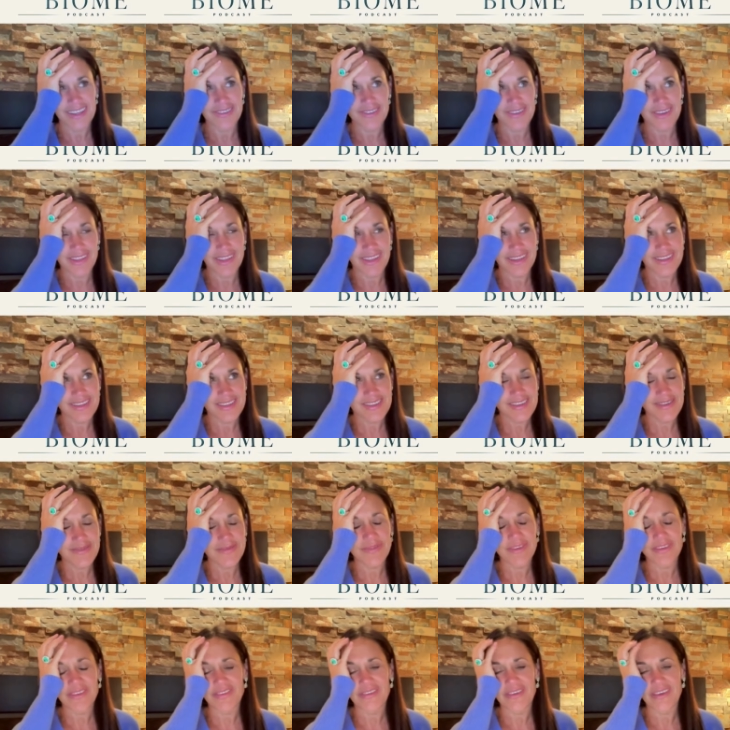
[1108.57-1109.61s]
and
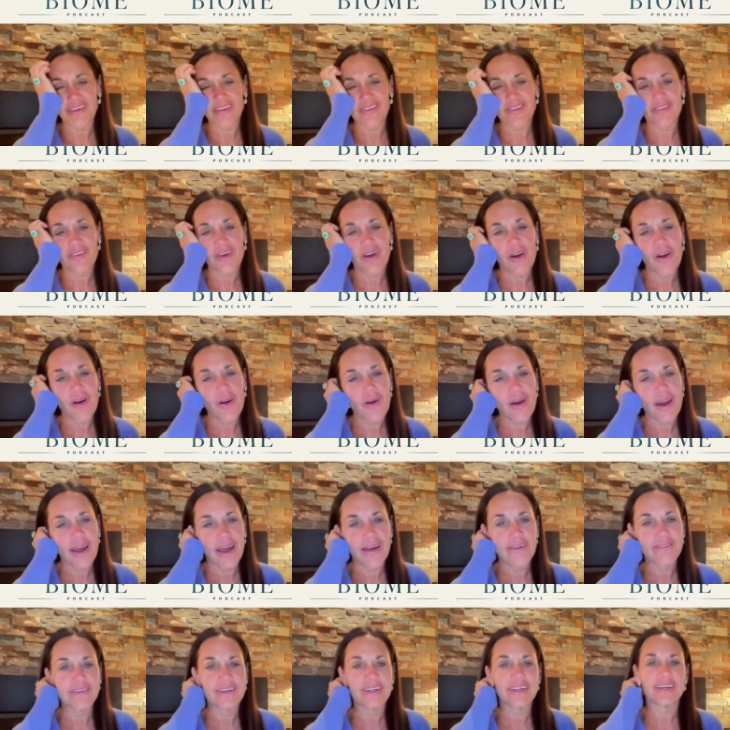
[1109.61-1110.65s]
relationships. It's like so
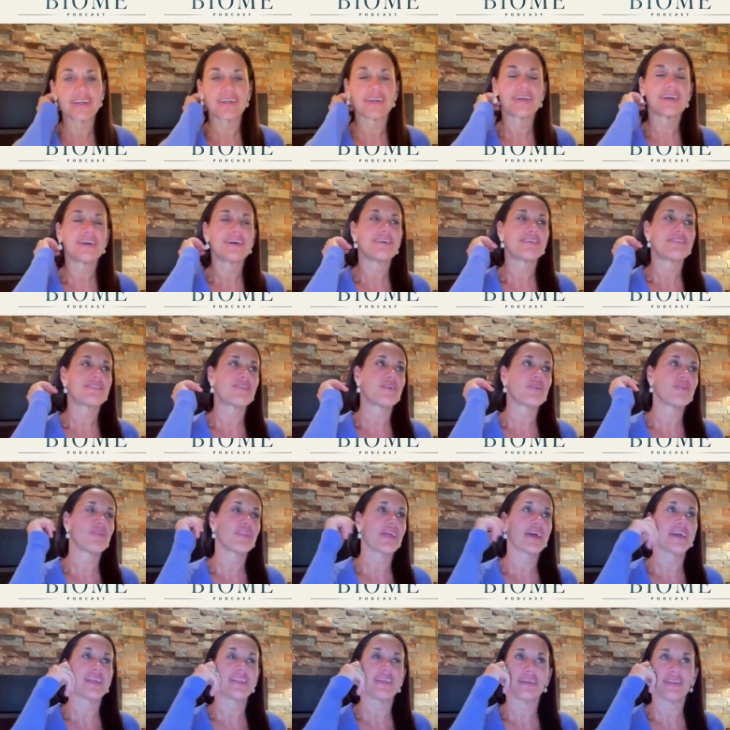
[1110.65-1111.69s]
heavy, so
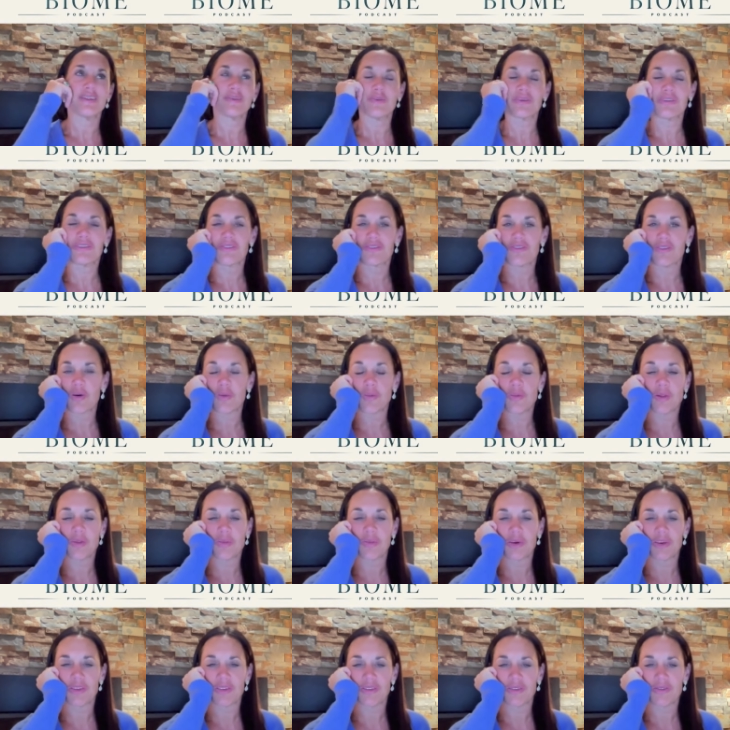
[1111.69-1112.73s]
laden with so many
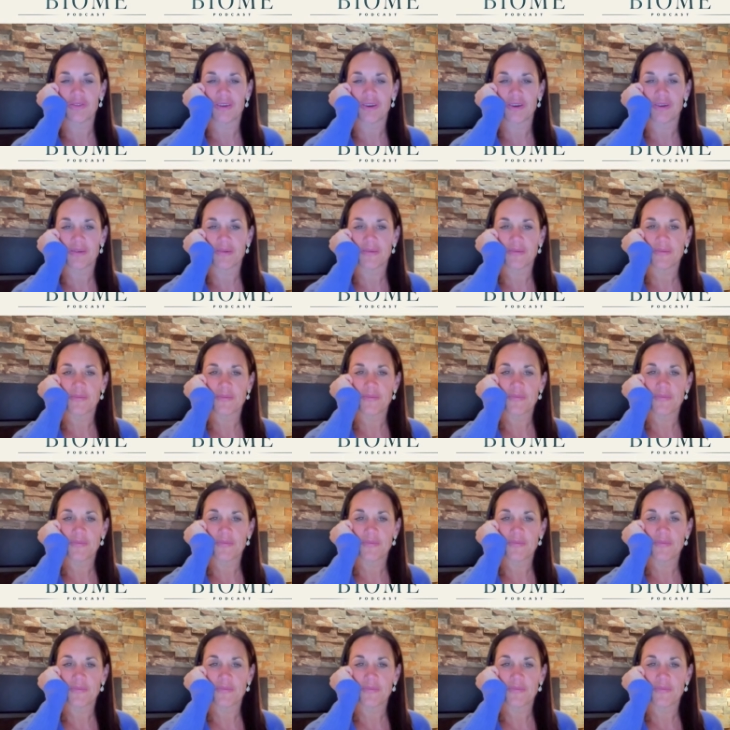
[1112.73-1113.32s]
points of view.